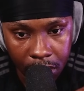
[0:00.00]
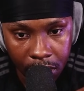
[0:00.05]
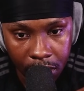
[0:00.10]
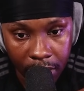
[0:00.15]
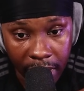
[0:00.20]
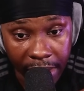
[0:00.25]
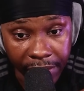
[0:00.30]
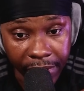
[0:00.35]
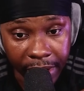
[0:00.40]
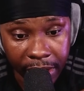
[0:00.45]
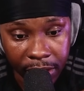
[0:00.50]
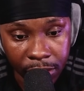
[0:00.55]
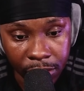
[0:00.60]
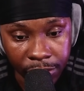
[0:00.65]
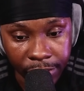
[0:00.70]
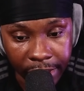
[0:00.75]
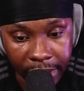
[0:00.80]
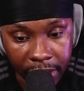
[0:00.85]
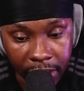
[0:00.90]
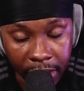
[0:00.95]
Like Radical
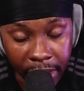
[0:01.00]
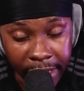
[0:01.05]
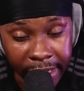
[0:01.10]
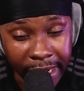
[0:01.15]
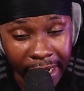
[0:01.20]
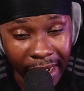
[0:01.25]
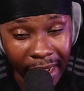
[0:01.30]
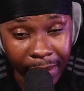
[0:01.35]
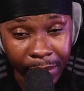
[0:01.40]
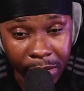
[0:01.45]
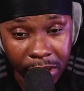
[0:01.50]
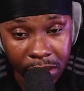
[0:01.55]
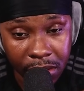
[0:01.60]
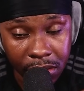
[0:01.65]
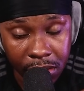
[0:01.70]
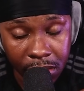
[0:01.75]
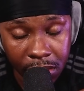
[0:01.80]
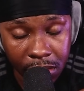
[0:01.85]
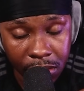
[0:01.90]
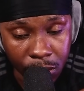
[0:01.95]
Red. All right, that game
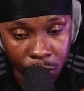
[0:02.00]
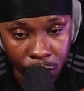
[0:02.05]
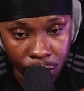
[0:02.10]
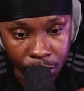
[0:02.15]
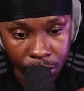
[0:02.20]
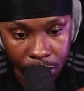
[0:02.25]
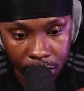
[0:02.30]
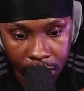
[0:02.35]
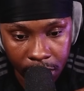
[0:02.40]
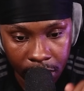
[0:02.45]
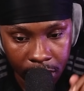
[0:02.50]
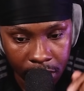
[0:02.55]
is torture.